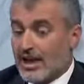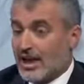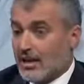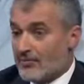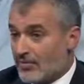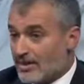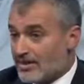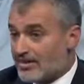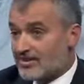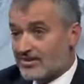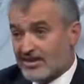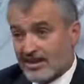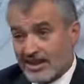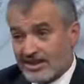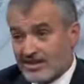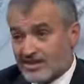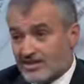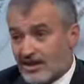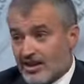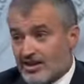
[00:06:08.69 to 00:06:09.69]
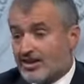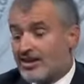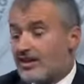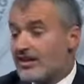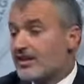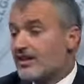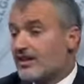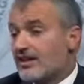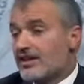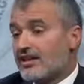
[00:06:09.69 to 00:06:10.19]
But it's not
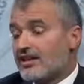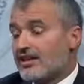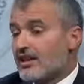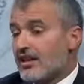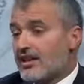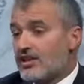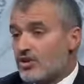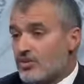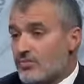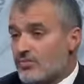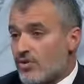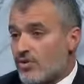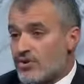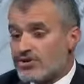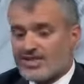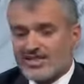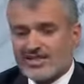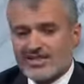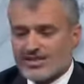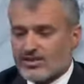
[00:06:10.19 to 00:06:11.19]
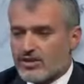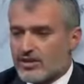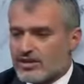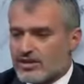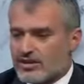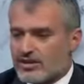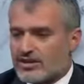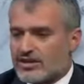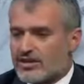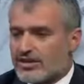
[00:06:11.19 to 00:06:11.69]
a new process. It
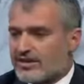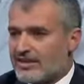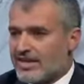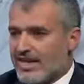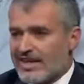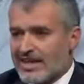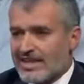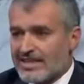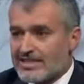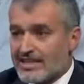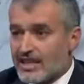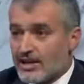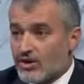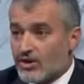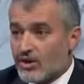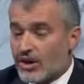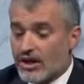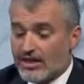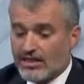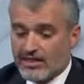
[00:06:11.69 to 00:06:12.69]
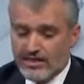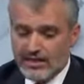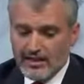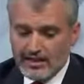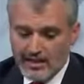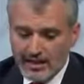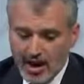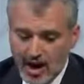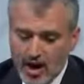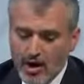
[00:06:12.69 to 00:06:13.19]
started decades ago, and
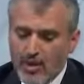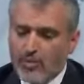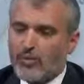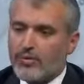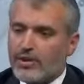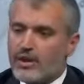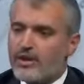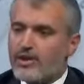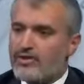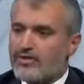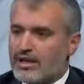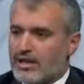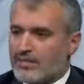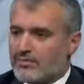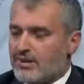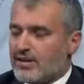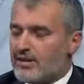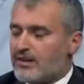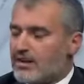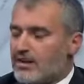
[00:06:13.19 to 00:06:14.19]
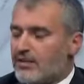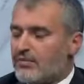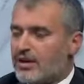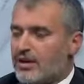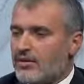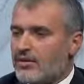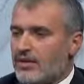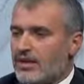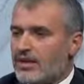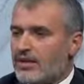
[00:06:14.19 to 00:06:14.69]
now we are
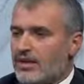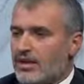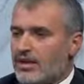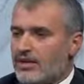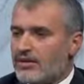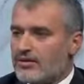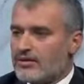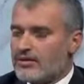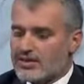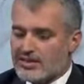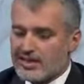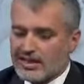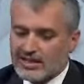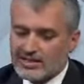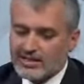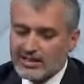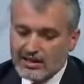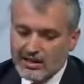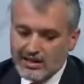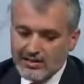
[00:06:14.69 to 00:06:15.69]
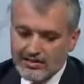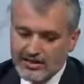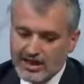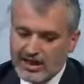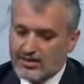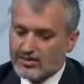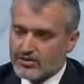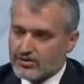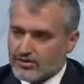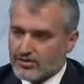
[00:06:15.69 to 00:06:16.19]
you know, seeing the
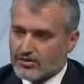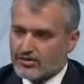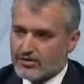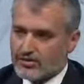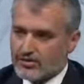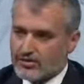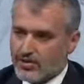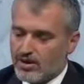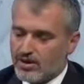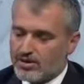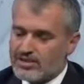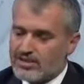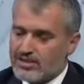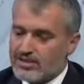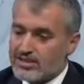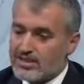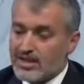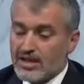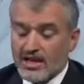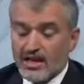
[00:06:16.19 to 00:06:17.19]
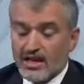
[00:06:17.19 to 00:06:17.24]
consequence of those policies.